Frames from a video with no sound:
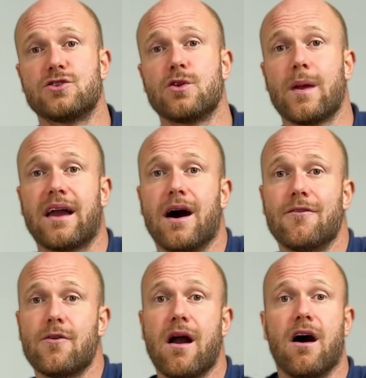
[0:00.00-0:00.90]
the
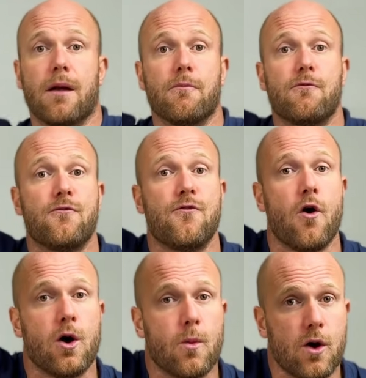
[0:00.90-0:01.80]
recovering arm
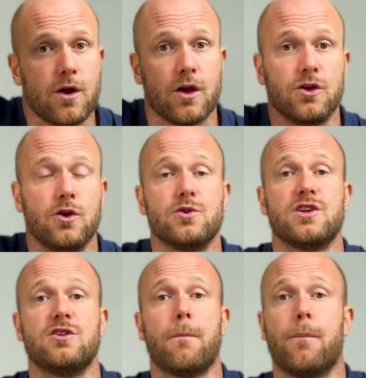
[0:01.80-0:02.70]
forward
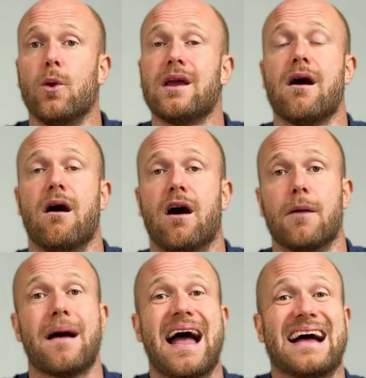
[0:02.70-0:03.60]
using the pulling
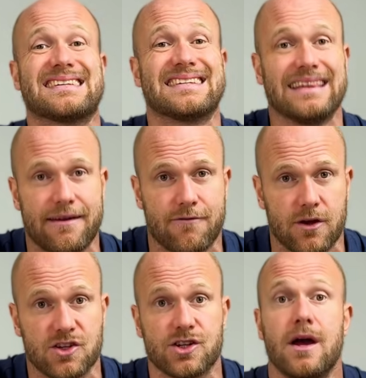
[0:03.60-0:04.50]
arm as
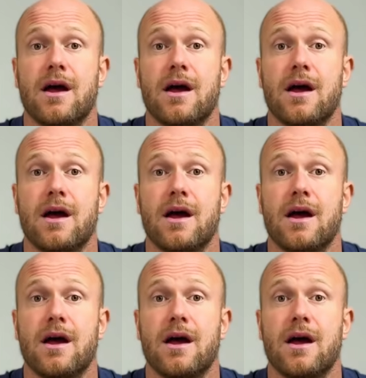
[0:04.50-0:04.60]
leverage.